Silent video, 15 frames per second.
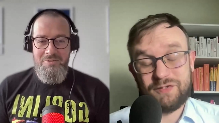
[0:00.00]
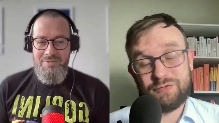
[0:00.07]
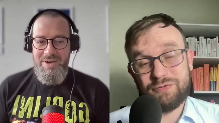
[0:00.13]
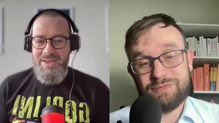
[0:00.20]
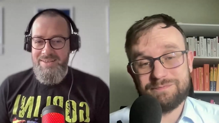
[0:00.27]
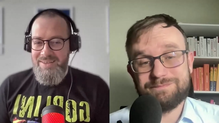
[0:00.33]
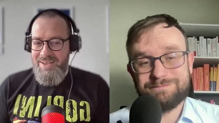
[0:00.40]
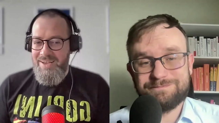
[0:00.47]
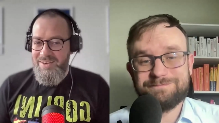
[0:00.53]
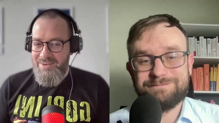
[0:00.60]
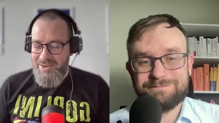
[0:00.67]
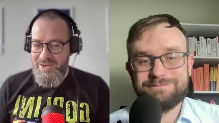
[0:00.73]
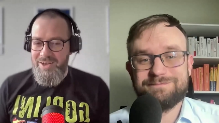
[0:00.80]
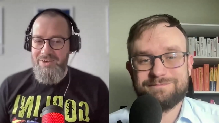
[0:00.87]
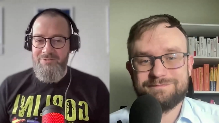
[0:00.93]
Speaker 1: right
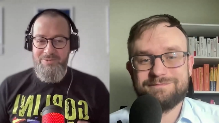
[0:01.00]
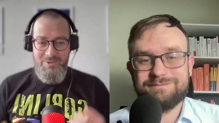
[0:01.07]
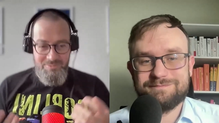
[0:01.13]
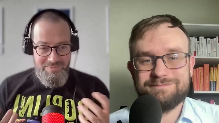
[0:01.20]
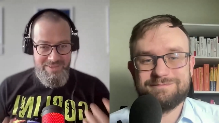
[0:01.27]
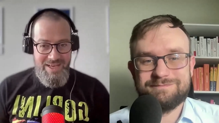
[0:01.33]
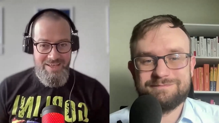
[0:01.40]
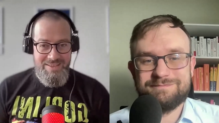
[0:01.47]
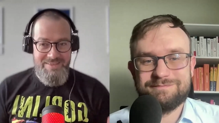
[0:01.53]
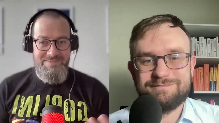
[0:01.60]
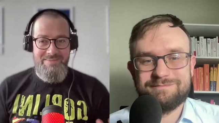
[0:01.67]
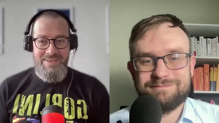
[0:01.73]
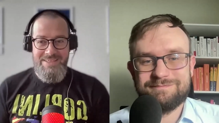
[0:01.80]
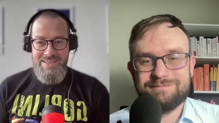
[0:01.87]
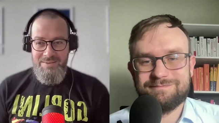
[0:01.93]
and and from
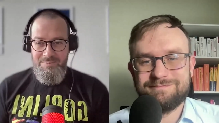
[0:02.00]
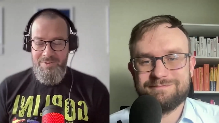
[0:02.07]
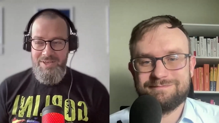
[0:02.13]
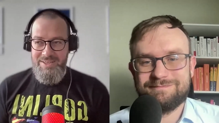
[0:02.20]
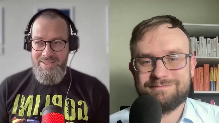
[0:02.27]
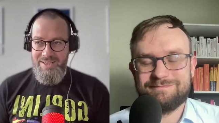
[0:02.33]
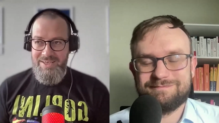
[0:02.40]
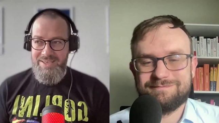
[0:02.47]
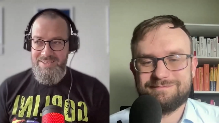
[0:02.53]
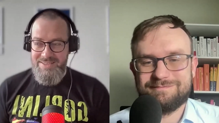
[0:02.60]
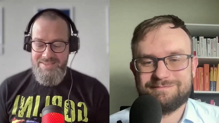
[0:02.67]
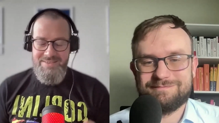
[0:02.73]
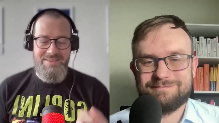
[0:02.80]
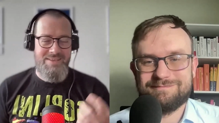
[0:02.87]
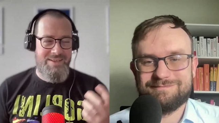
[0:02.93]
that example i think
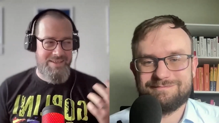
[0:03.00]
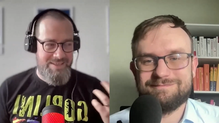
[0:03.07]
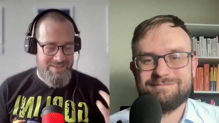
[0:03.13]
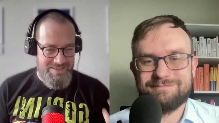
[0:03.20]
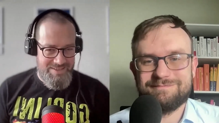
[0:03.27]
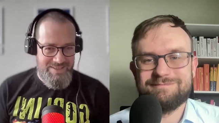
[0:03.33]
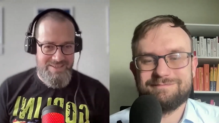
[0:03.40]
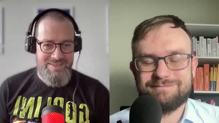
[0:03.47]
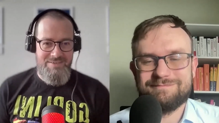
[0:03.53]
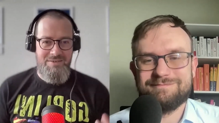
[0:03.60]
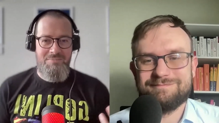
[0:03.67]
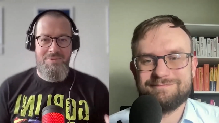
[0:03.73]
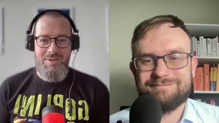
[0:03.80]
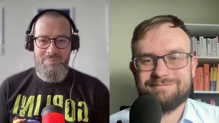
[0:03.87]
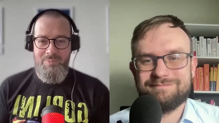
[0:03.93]
it's it's
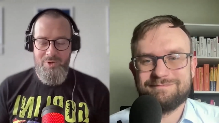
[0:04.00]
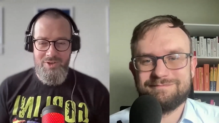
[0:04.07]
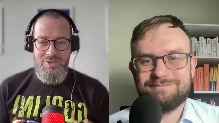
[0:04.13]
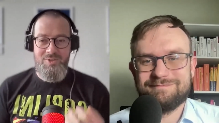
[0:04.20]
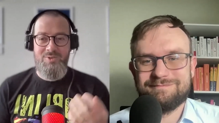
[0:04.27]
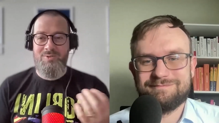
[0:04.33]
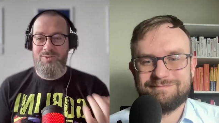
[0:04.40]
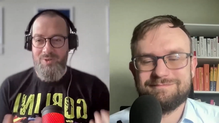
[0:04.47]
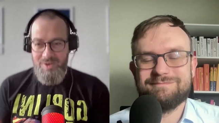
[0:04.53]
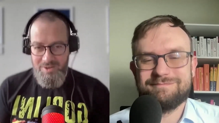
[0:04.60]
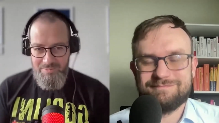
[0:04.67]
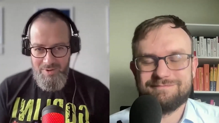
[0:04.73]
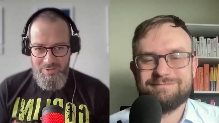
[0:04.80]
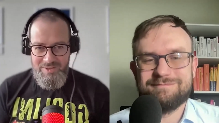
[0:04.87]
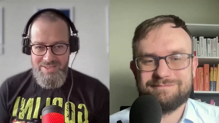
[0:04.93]
extremely important to talk
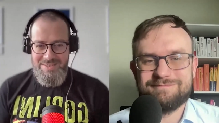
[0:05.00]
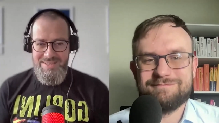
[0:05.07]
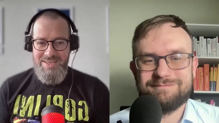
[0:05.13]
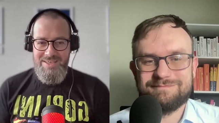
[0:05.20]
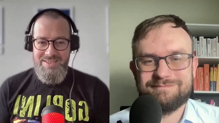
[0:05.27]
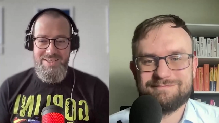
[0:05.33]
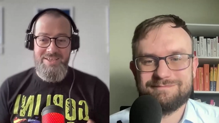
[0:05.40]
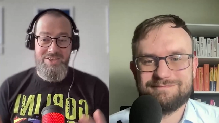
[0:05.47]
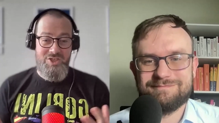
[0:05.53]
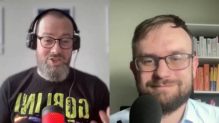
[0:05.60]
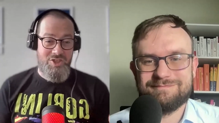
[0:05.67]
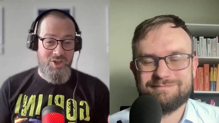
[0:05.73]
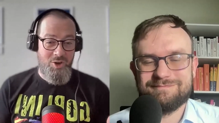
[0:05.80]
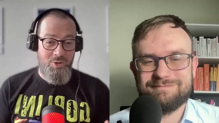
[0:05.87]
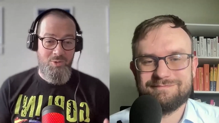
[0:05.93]
about these things and
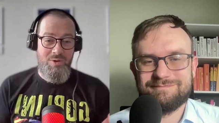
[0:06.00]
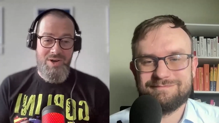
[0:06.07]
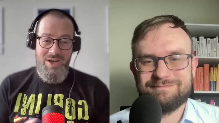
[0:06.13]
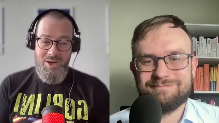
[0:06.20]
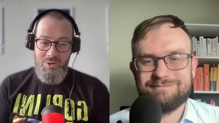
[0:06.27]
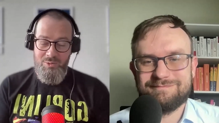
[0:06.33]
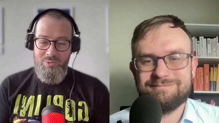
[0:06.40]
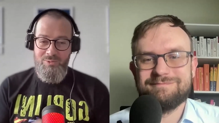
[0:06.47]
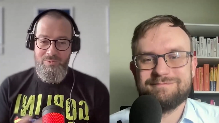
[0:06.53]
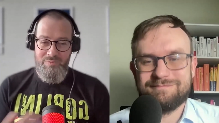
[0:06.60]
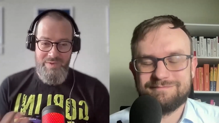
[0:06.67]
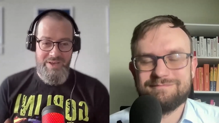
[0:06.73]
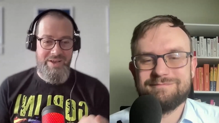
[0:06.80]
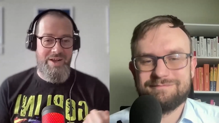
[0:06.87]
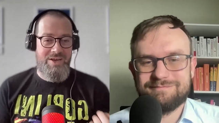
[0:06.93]
show how
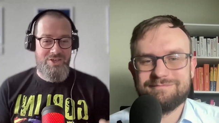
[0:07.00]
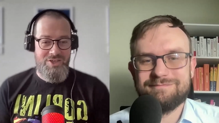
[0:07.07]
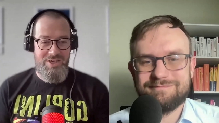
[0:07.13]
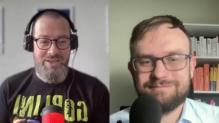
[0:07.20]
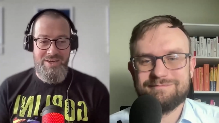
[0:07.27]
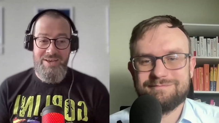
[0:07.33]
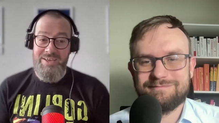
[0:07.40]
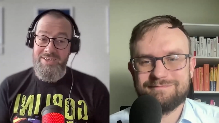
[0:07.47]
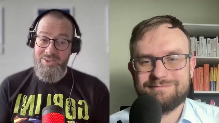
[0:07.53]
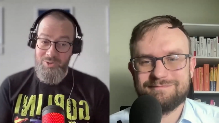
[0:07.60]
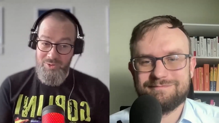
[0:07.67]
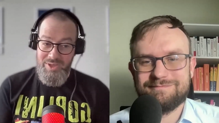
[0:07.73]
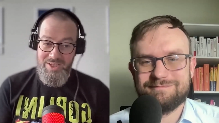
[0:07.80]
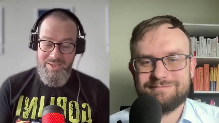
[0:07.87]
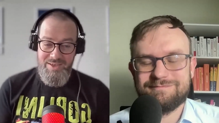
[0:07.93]
we actually are
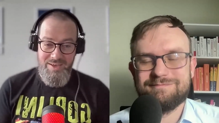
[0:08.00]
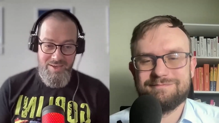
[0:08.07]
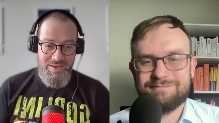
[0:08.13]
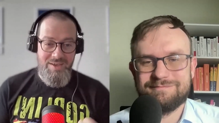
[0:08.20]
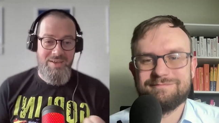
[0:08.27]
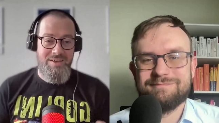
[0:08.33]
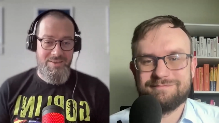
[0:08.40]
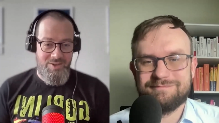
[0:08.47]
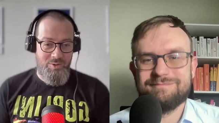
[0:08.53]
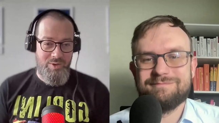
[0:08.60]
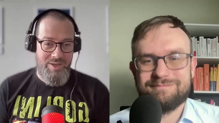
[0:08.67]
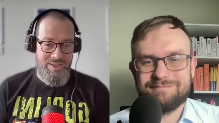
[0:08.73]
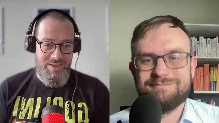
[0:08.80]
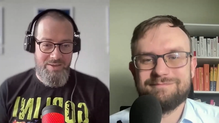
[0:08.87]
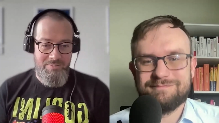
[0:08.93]
doing
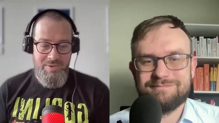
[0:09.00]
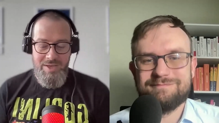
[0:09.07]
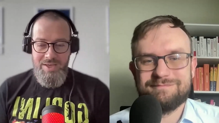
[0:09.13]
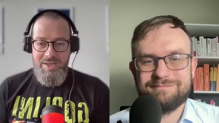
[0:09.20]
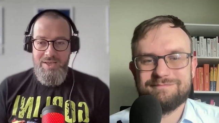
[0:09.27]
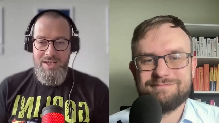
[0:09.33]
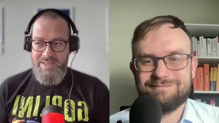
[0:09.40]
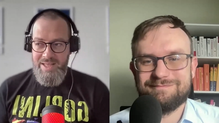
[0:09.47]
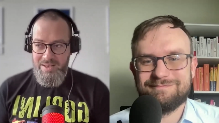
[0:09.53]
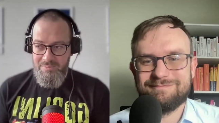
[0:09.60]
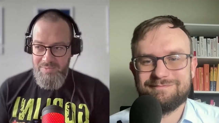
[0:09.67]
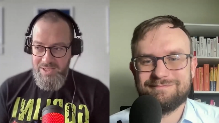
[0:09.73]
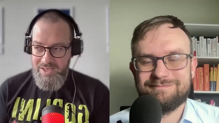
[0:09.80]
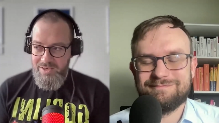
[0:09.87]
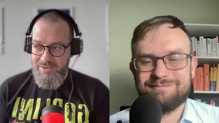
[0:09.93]
doing them tell
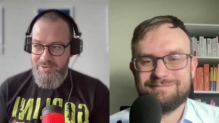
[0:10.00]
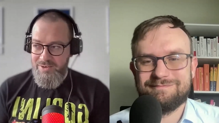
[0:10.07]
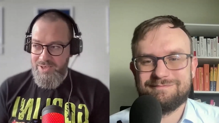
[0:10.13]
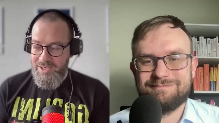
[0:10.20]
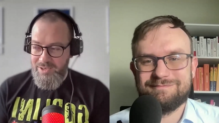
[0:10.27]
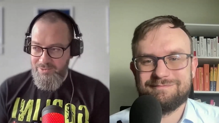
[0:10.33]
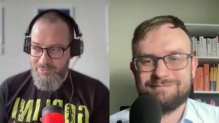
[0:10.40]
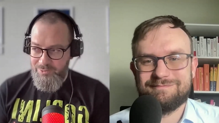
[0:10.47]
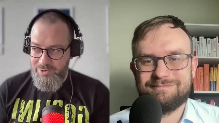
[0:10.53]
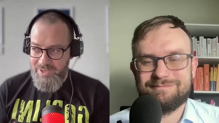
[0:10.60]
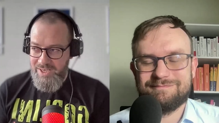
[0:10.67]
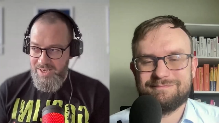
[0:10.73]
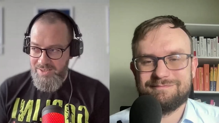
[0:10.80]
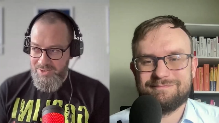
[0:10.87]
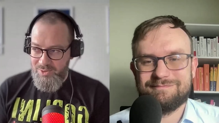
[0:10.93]
me for
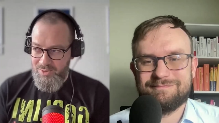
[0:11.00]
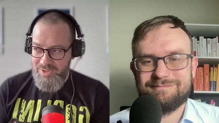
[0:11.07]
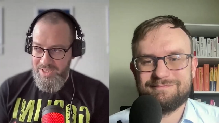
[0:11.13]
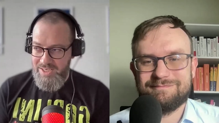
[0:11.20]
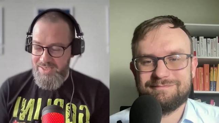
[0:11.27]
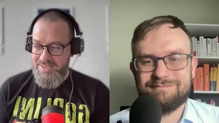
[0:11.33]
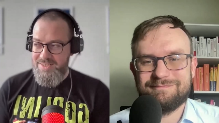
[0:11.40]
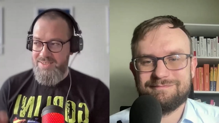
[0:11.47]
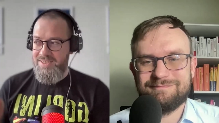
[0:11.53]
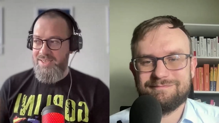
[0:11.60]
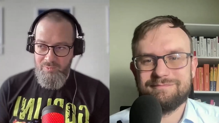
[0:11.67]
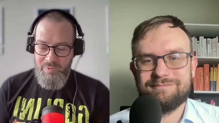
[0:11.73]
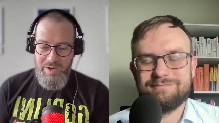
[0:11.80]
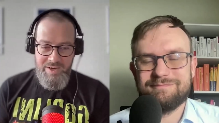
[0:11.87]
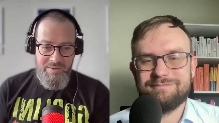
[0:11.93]
the end two
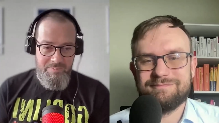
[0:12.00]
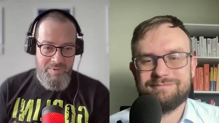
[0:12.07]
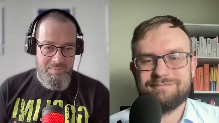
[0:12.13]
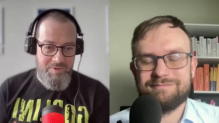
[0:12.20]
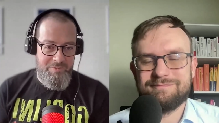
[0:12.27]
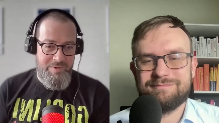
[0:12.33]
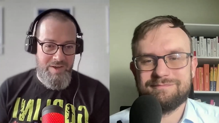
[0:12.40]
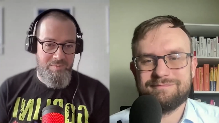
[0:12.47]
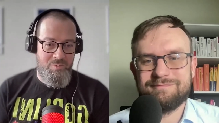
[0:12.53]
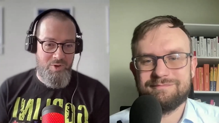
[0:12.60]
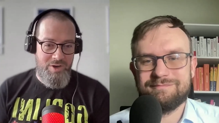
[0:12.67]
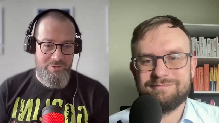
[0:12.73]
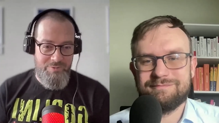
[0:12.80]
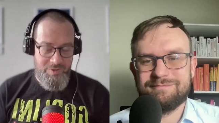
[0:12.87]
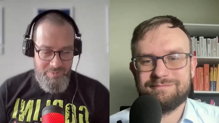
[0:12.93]
things where can people find
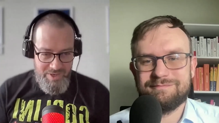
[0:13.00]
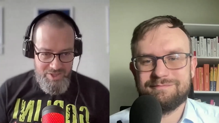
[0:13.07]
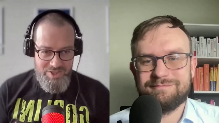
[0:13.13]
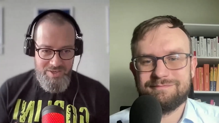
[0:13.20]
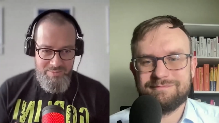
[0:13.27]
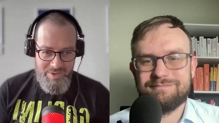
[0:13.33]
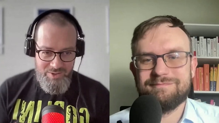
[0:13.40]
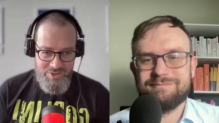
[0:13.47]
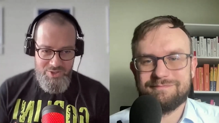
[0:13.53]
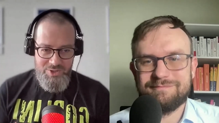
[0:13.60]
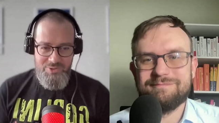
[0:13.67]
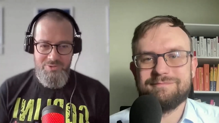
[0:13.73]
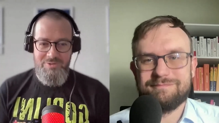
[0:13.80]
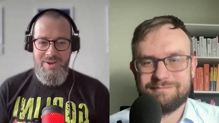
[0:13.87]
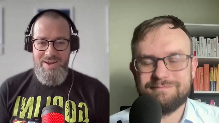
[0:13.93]
more information about
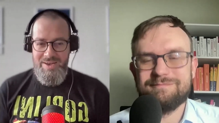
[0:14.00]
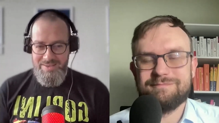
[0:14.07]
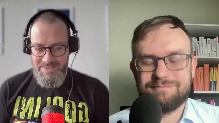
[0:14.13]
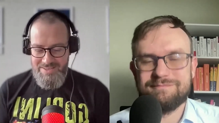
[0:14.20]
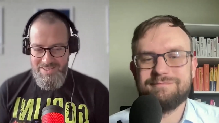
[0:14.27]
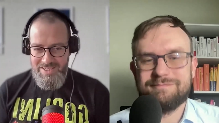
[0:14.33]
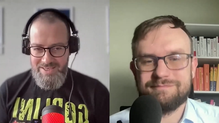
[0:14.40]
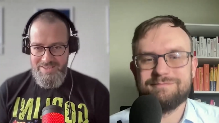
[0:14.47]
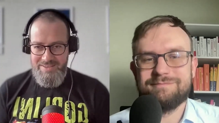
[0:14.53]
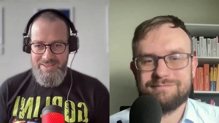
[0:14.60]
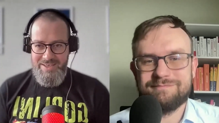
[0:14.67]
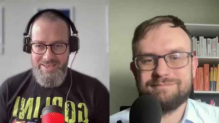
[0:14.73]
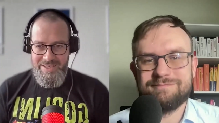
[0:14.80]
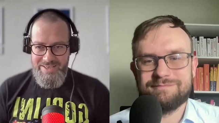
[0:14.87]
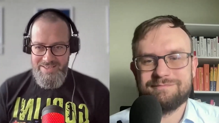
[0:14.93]
you and the second
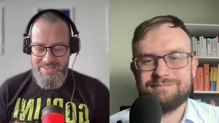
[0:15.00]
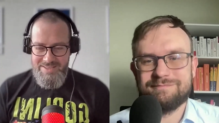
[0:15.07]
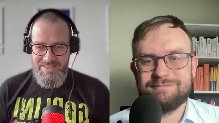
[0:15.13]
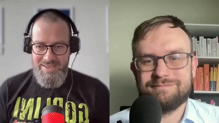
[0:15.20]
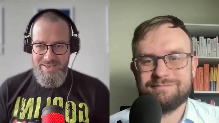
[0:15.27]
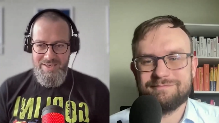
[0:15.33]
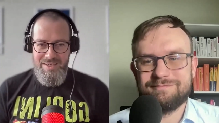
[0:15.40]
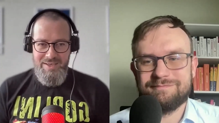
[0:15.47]
thing is